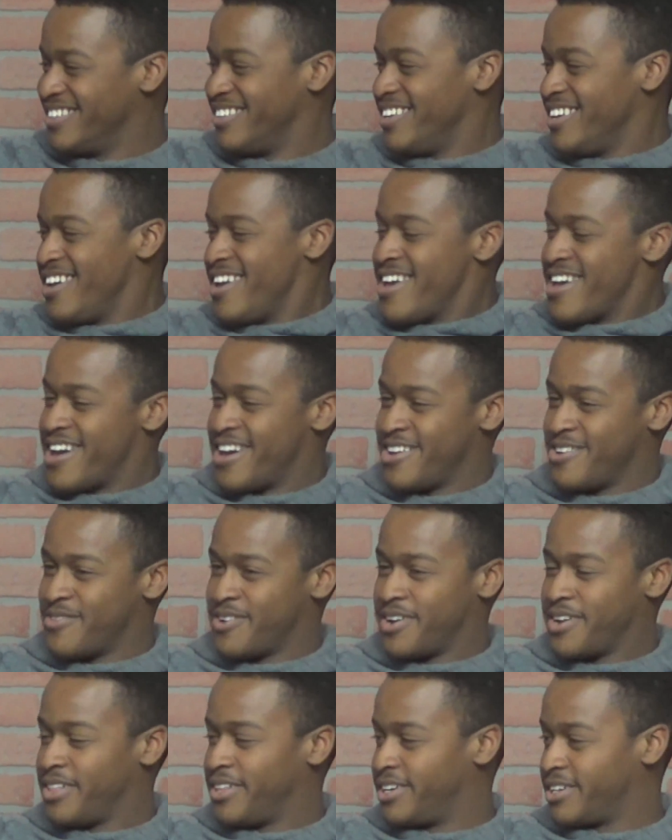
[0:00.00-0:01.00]
Anyway,
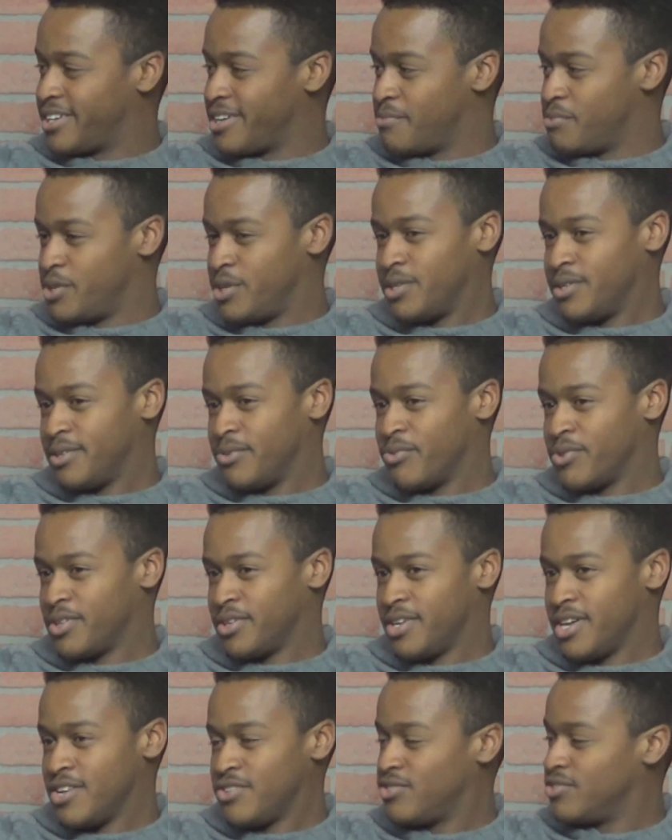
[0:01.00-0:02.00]
like, I mean, with a
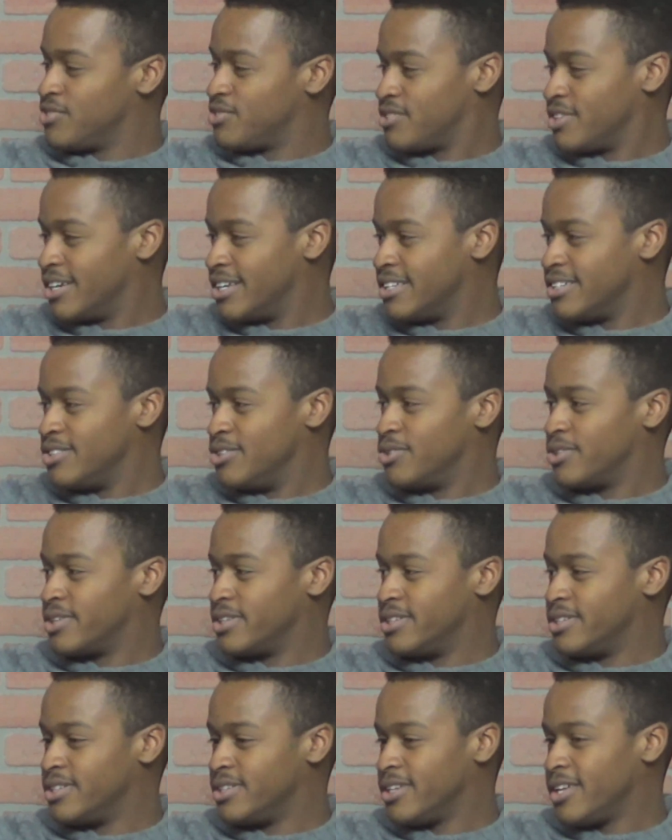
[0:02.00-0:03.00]
nation state, you
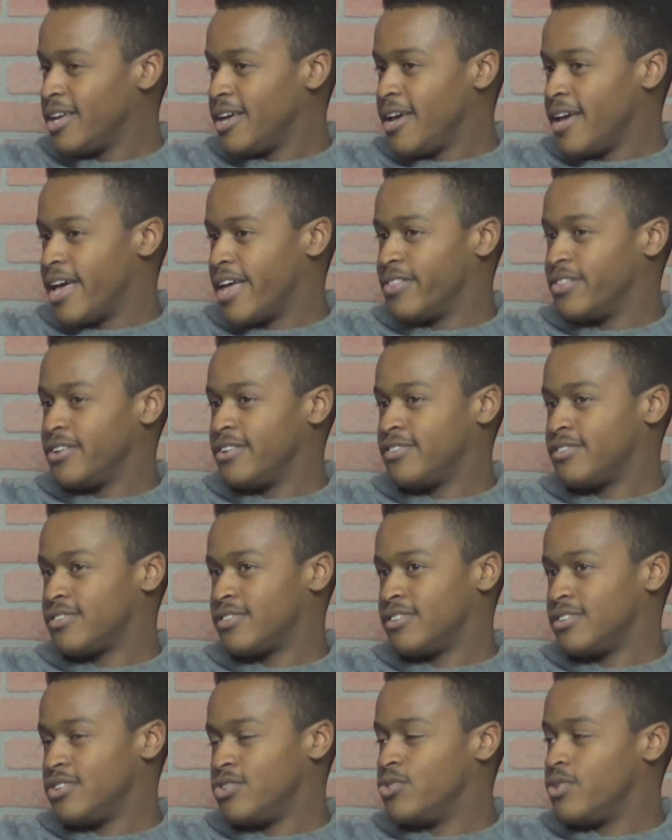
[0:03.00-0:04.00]
can at least
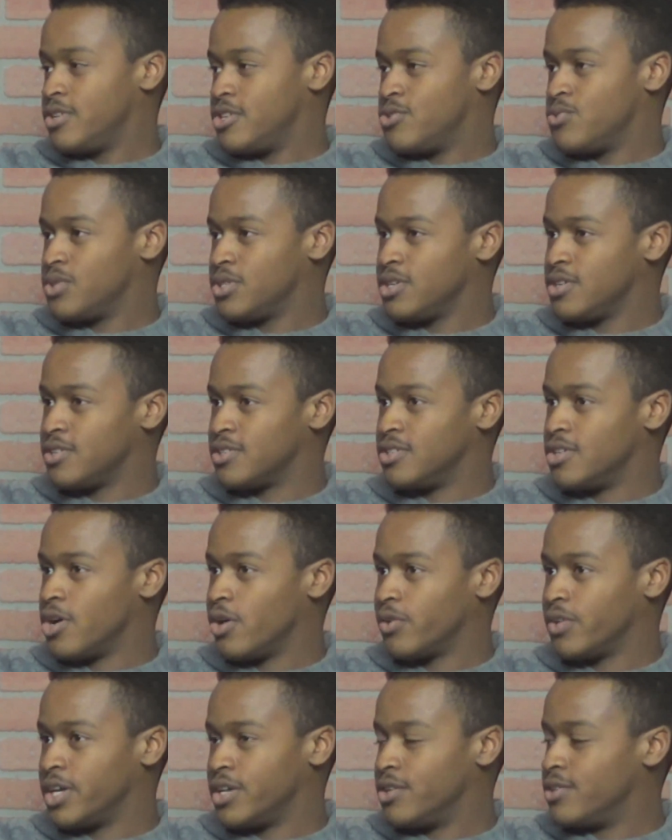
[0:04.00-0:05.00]
you at least know
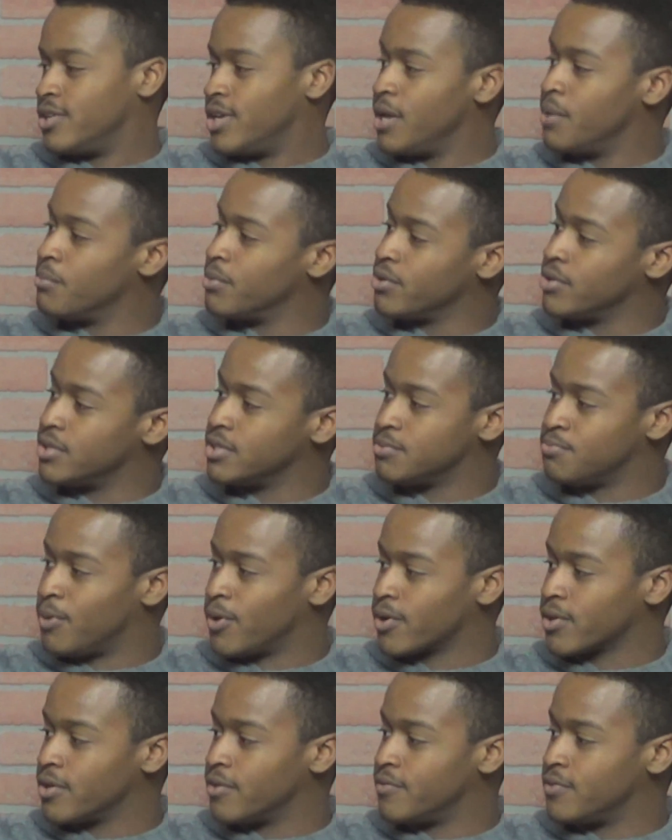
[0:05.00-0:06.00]
that your neighbor is
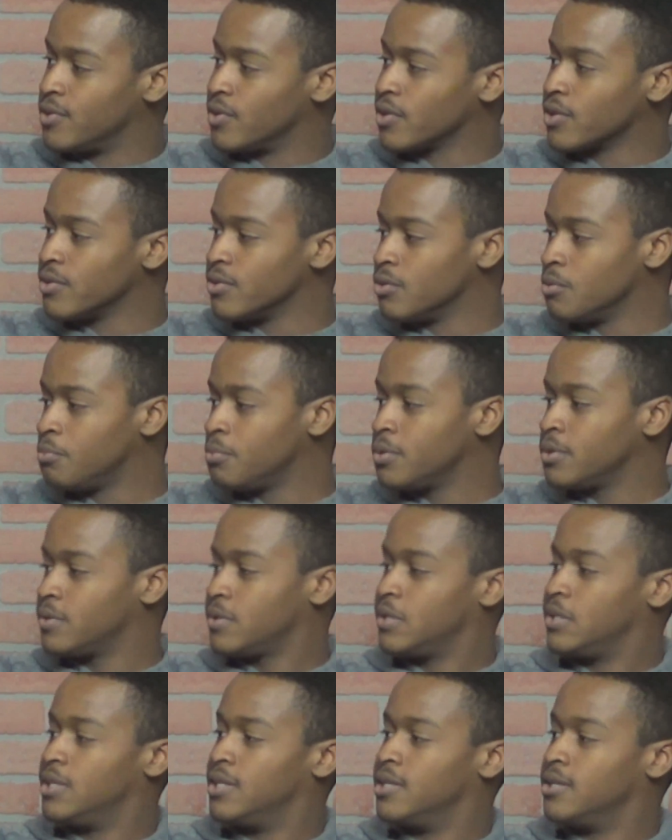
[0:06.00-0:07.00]
part of your group.
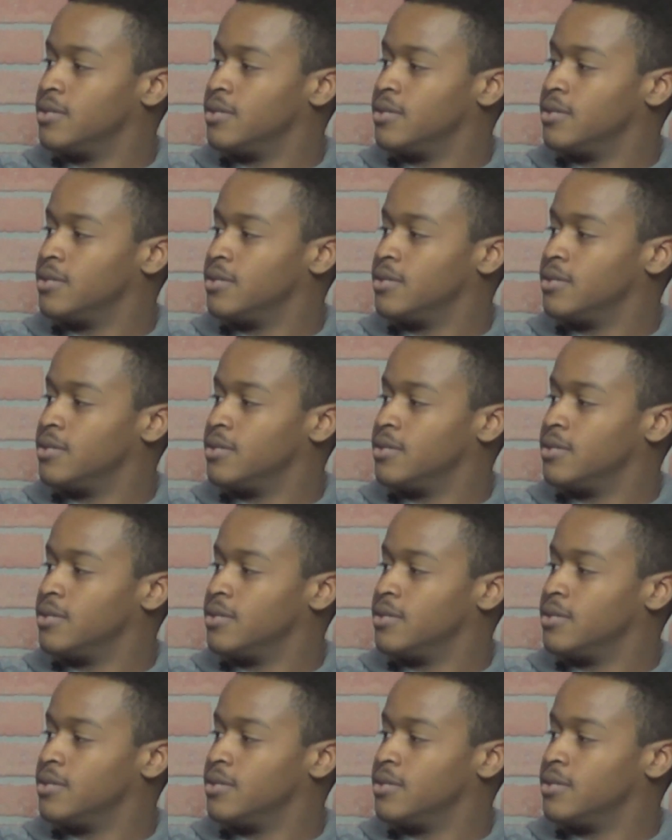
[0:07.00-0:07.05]
You know.